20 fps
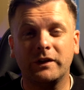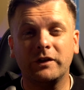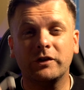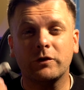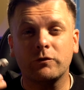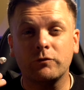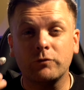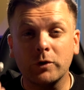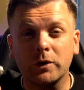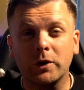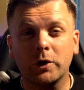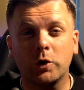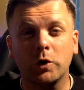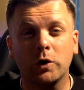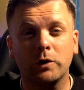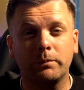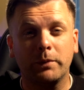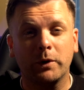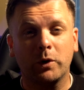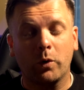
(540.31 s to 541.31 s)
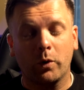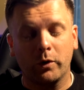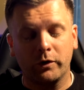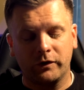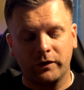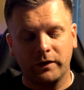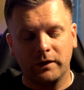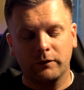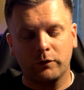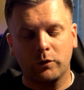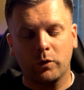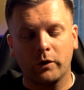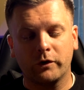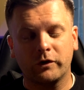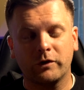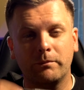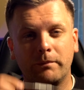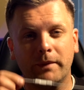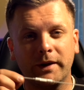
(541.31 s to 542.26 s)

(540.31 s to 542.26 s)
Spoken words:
these are really good because they have got some